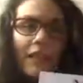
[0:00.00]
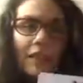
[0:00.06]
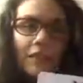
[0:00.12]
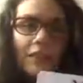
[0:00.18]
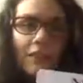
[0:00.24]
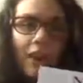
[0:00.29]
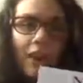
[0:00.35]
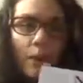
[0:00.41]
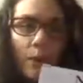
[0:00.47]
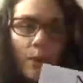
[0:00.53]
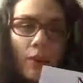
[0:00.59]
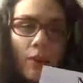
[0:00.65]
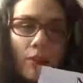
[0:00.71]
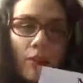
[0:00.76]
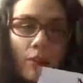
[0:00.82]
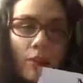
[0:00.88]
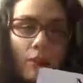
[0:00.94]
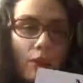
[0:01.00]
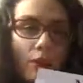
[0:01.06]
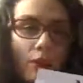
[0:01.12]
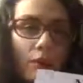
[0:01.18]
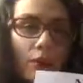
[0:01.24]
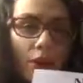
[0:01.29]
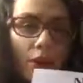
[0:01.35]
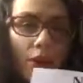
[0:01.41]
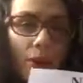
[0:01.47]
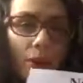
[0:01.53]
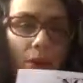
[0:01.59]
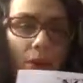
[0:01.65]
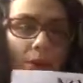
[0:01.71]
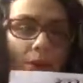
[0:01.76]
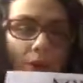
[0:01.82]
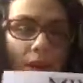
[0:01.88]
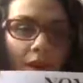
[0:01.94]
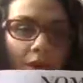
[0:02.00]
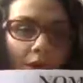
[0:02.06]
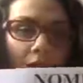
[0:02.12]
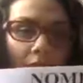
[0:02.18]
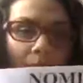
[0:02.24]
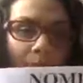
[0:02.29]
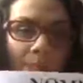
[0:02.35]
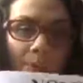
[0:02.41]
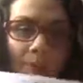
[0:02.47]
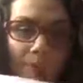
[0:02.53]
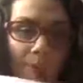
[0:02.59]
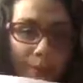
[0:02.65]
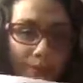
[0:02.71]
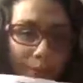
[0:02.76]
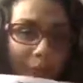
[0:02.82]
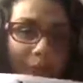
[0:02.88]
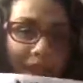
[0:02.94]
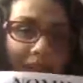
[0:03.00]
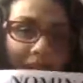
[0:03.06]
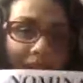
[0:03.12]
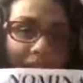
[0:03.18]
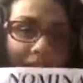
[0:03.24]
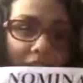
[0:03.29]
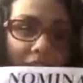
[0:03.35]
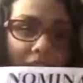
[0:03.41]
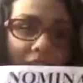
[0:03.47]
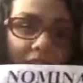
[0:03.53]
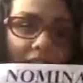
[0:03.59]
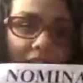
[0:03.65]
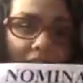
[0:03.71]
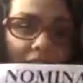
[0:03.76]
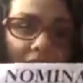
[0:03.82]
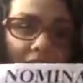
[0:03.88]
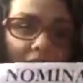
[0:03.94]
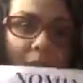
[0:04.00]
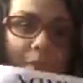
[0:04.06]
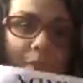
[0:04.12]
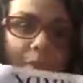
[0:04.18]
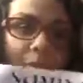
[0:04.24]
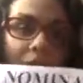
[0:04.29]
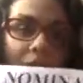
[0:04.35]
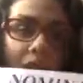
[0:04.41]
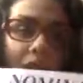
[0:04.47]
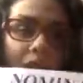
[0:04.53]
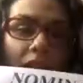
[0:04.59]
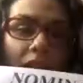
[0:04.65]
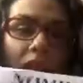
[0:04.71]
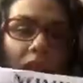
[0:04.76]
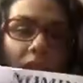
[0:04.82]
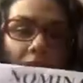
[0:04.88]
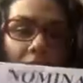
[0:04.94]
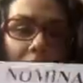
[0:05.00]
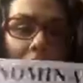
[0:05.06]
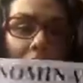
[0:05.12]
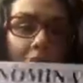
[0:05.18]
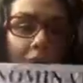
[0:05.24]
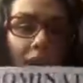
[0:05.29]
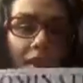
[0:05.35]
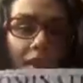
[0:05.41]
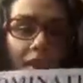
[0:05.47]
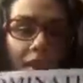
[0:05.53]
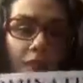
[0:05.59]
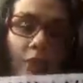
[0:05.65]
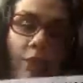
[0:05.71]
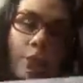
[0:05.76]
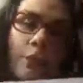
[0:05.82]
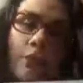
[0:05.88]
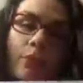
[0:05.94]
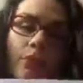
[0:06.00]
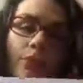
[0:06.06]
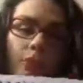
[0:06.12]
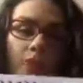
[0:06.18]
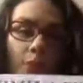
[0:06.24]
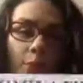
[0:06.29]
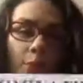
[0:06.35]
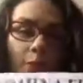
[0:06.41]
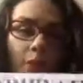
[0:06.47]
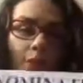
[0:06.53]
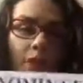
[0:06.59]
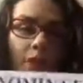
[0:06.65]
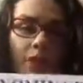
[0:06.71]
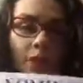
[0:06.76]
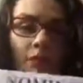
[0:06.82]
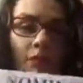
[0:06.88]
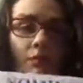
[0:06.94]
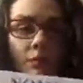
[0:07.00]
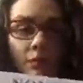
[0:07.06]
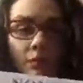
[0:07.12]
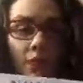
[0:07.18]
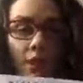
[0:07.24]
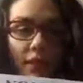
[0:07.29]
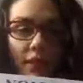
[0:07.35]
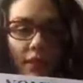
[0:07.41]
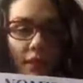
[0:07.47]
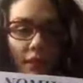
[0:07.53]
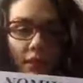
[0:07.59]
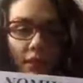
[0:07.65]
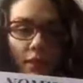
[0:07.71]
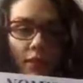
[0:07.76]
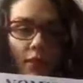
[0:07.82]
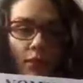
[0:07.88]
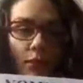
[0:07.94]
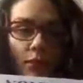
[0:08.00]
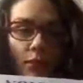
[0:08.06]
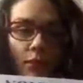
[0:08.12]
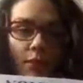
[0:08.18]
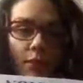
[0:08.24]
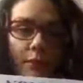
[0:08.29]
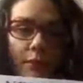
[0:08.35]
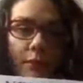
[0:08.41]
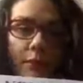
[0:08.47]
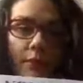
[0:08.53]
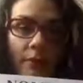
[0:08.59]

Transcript: If, however, you do know endings for singular, endings for plural will be easier to learn.